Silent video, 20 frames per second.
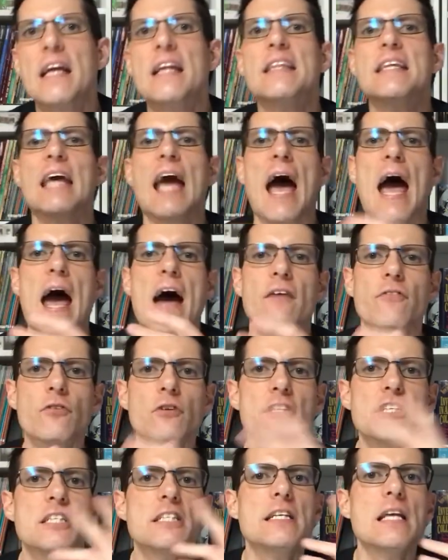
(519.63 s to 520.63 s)
The
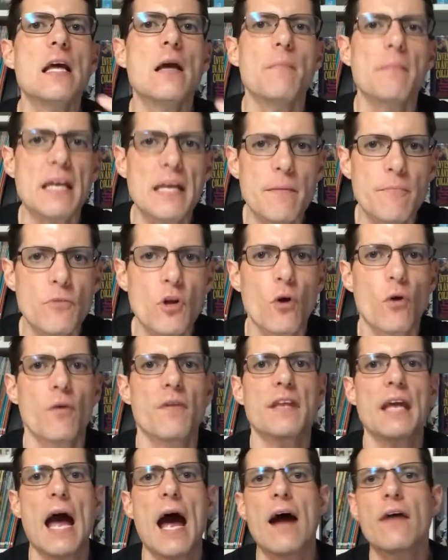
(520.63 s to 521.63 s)
average Timmy or
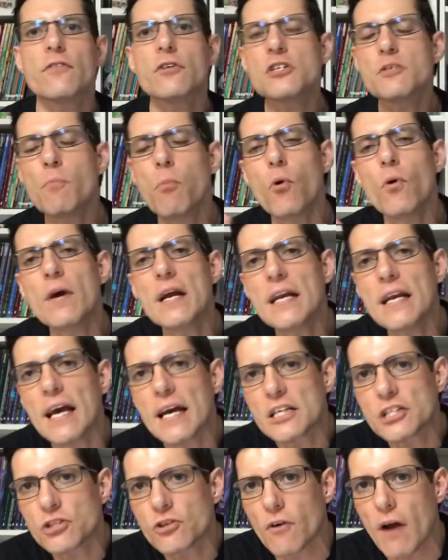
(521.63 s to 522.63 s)
the average
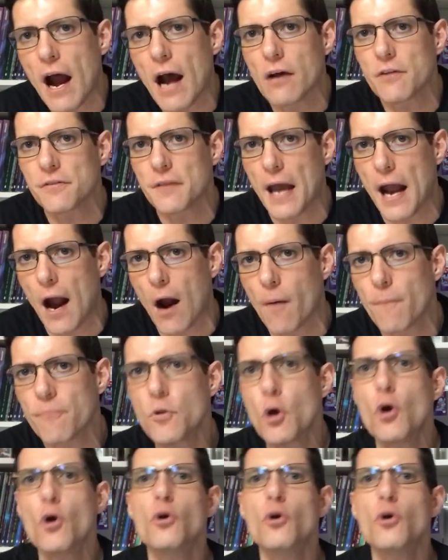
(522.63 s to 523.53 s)
Poindexter out there